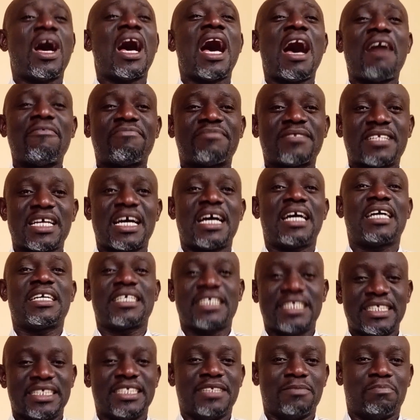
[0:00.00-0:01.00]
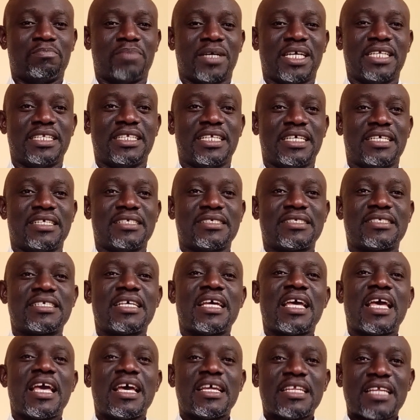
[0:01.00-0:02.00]
after independence.
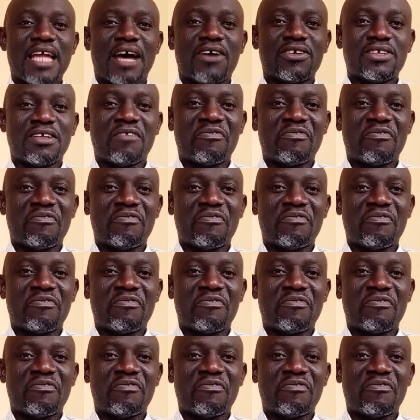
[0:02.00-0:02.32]
Now,